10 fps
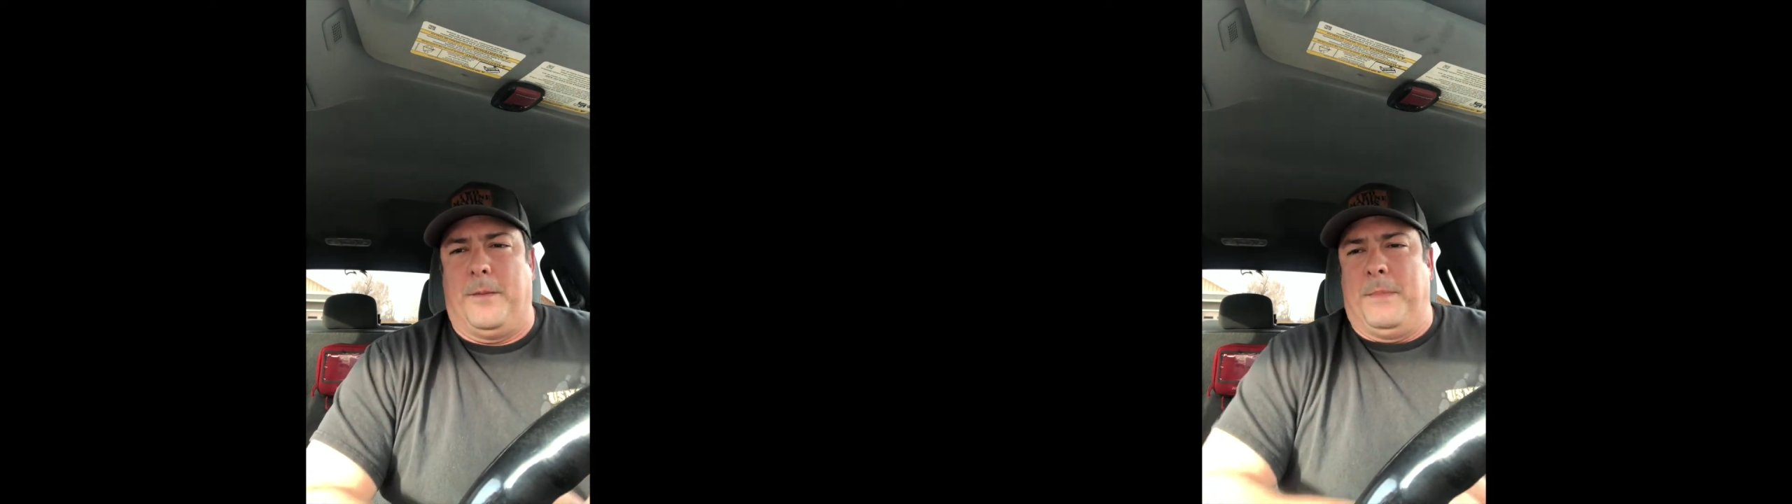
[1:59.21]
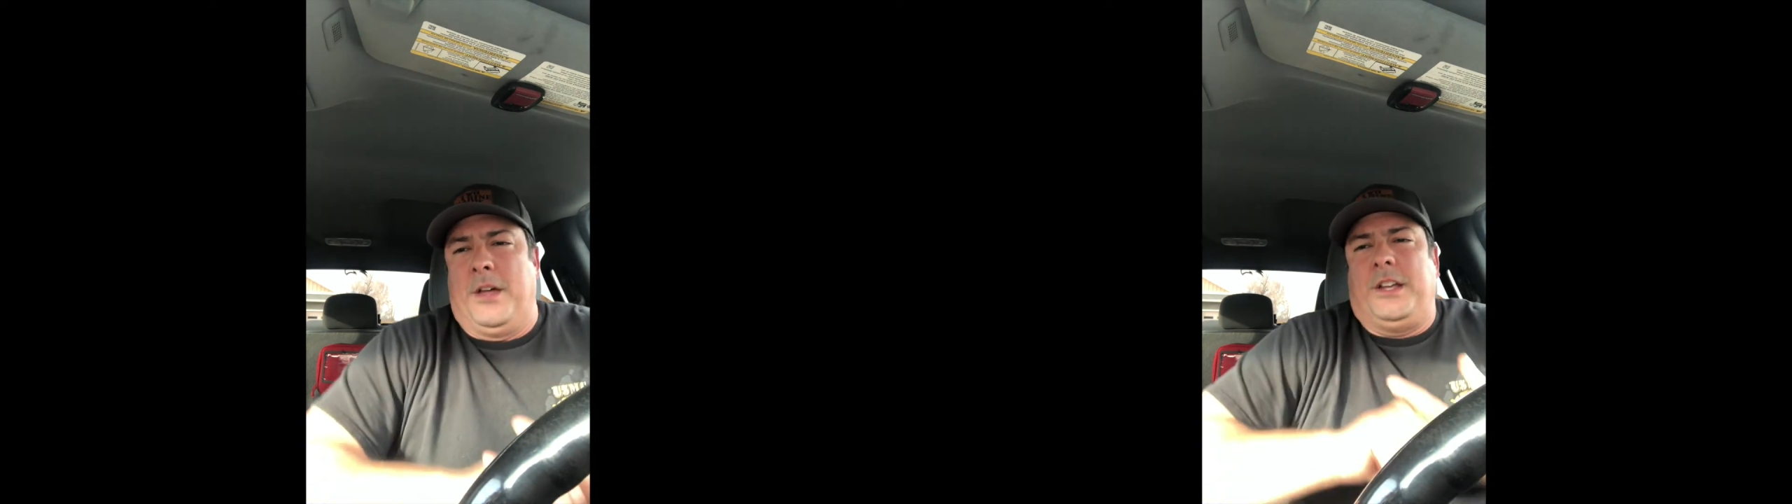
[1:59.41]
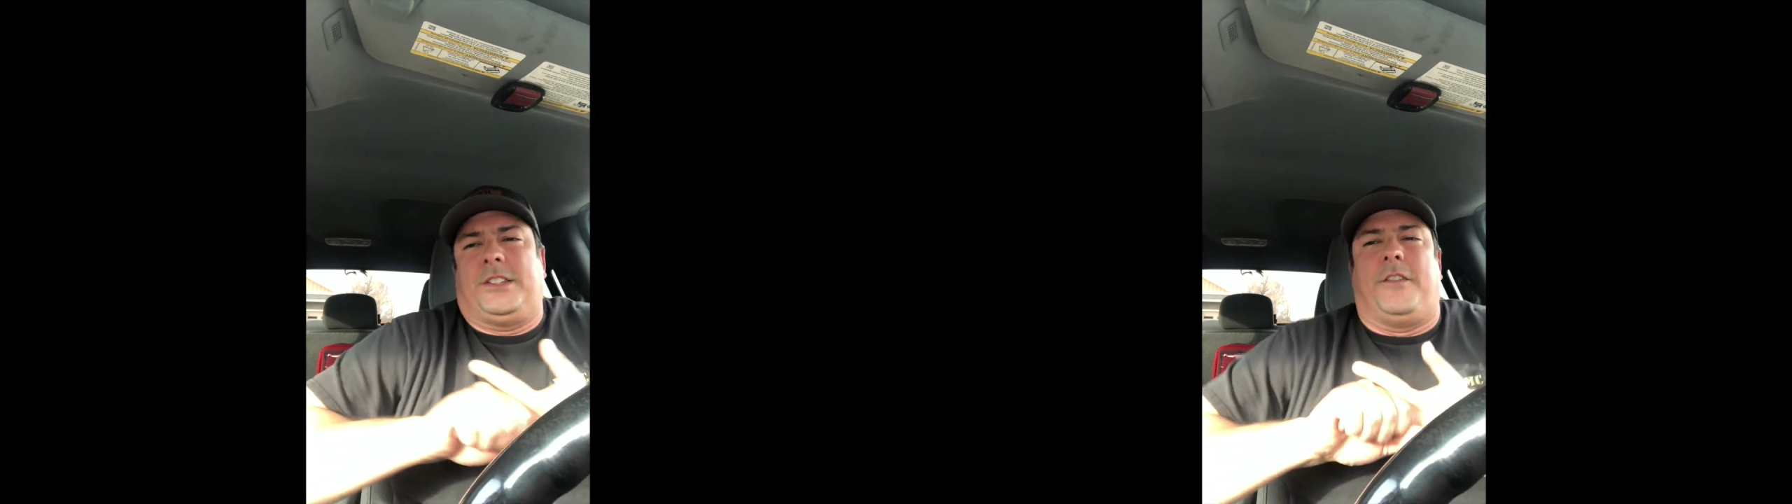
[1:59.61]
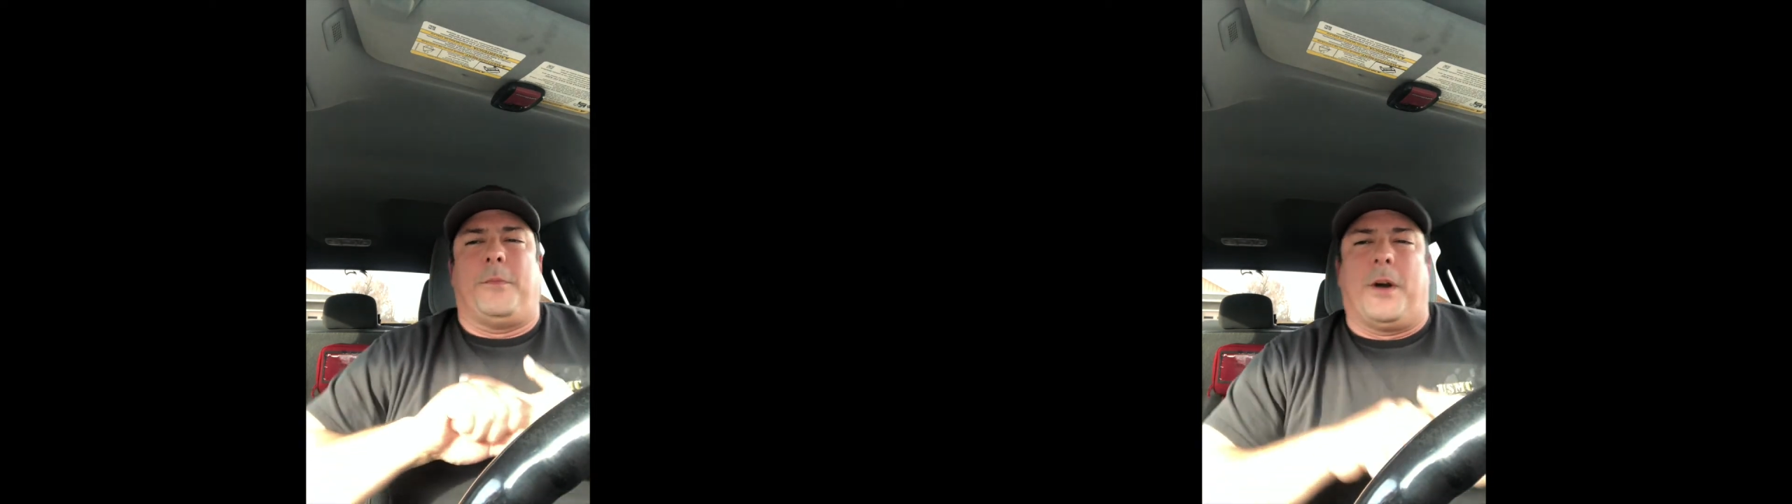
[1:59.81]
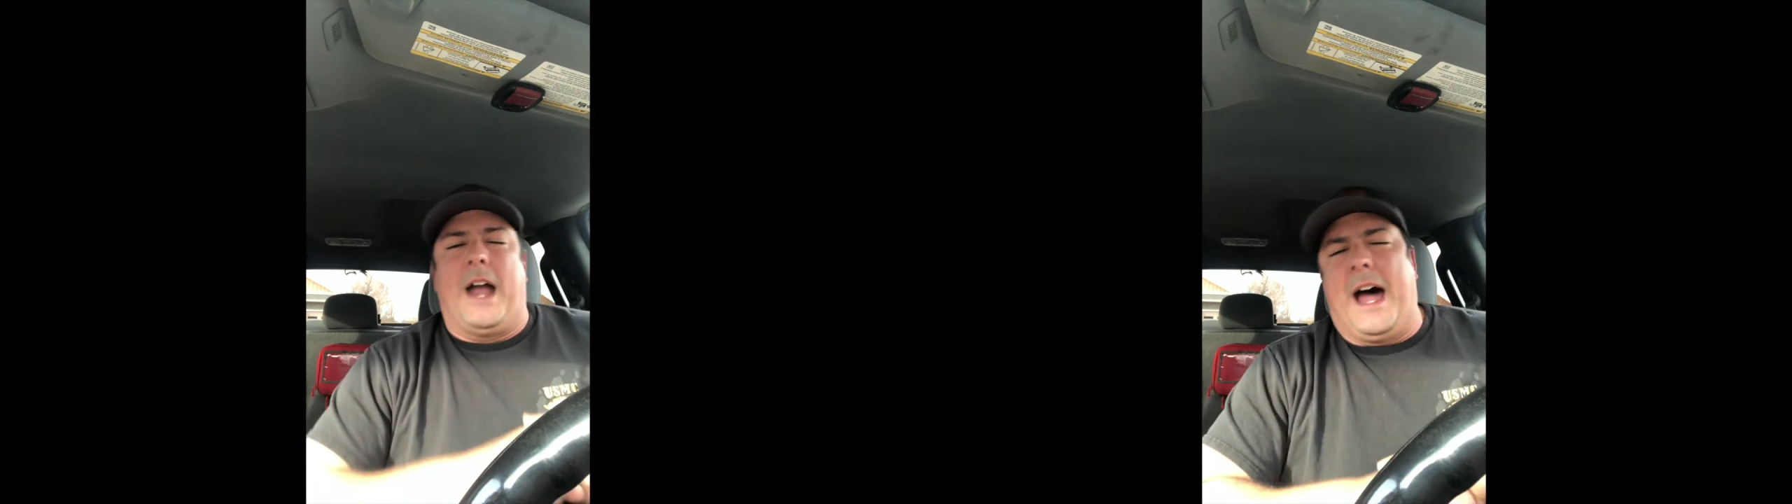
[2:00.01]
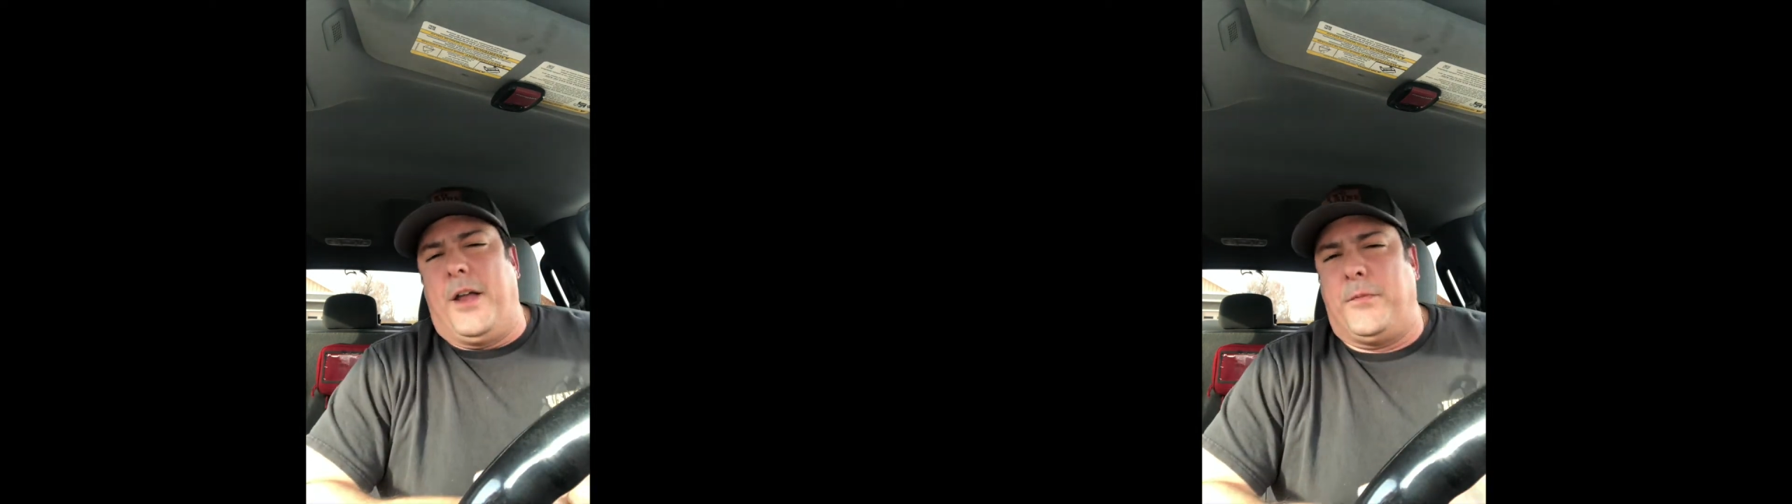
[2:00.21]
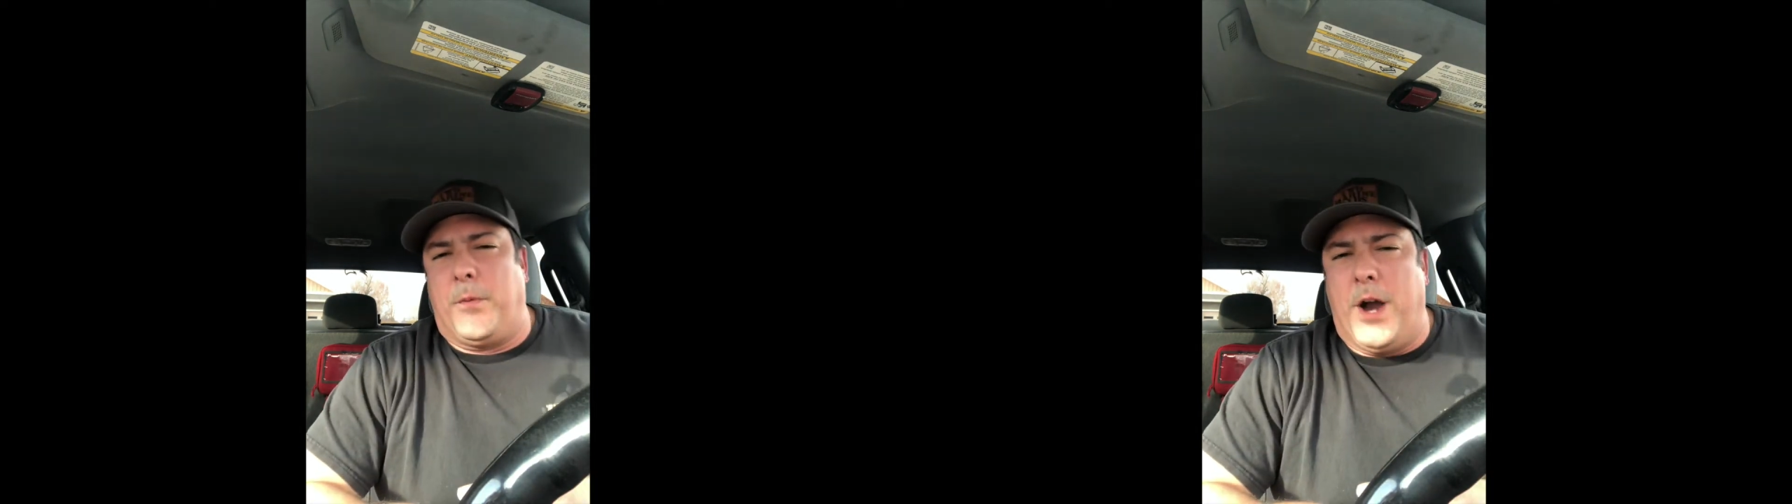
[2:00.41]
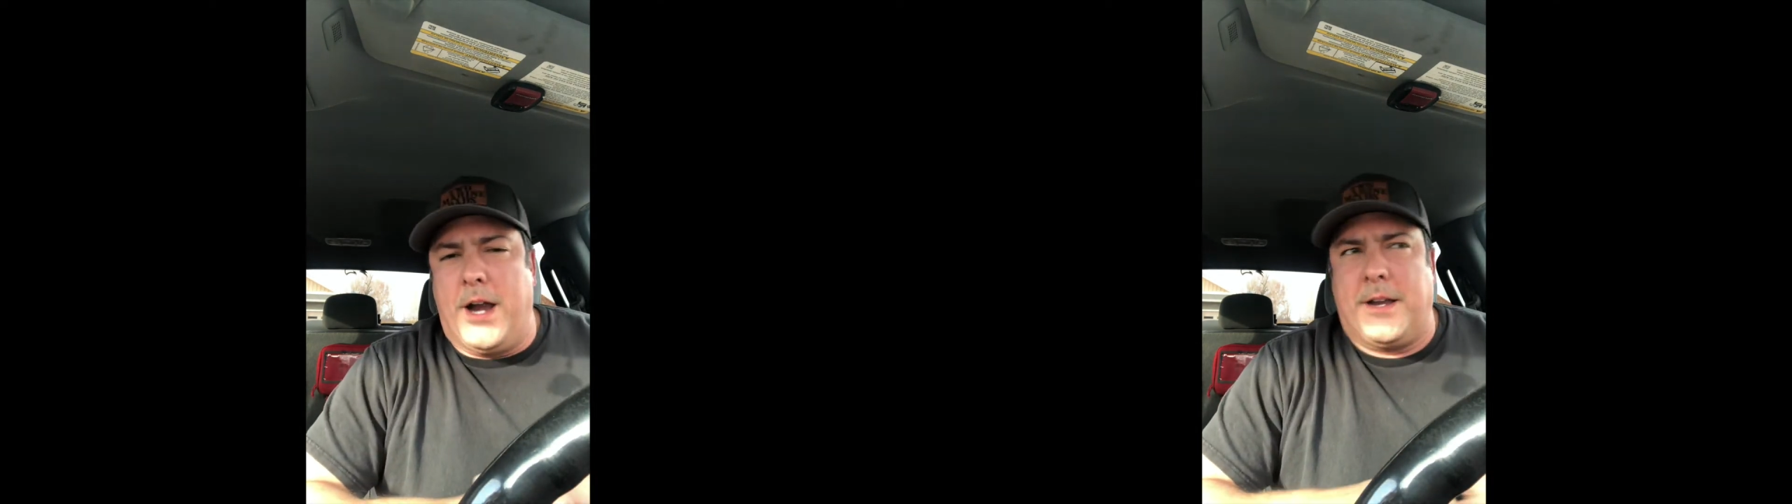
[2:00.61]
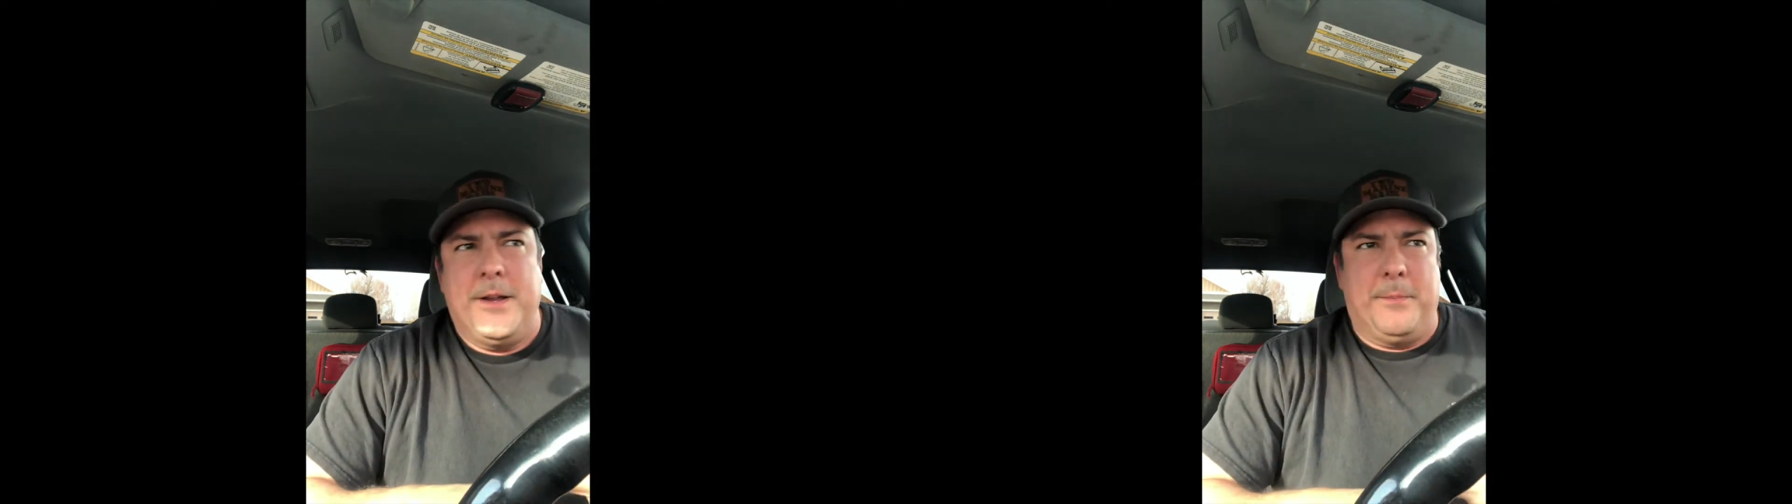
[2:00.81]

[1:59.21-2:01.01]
millions of them, are out of work